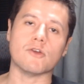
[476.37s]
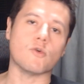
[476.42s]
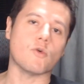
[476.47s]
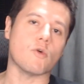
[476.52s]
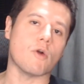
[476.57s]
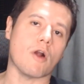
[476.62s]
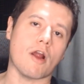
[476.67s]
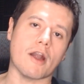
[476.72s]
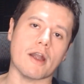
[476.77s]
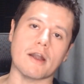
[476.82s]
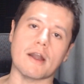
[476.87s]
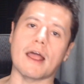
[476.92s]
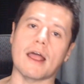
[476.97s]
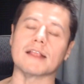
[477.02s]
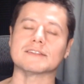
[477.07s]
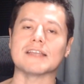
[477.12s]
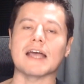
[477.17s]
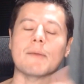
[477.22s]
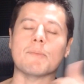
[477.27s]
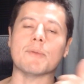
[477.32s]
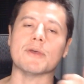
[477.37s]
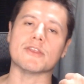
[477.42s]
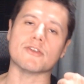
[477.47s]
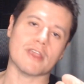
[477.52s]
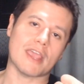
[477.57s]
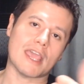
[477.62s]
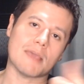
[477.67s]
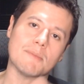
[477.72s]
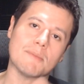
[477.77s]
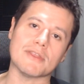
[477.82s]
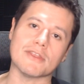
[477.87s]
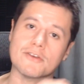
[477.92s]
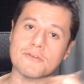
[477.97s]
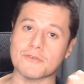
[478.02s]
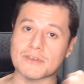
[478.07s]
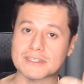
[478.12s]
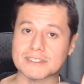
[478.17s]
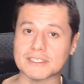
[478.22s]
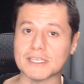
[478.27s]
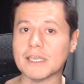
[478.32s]
who are on top of their game in their
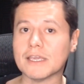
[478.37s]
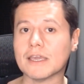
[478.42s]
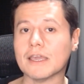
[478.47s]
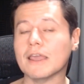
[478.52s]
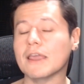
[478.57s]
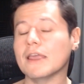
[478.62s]
physique.